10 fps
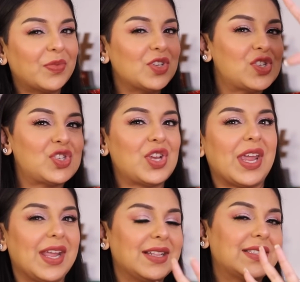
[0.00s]
the
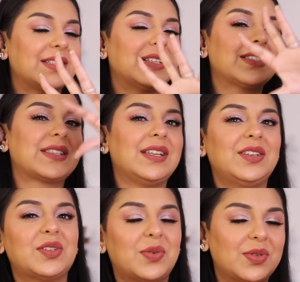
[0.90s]
shades and the
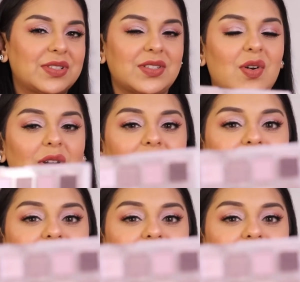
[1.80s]
skin tones and all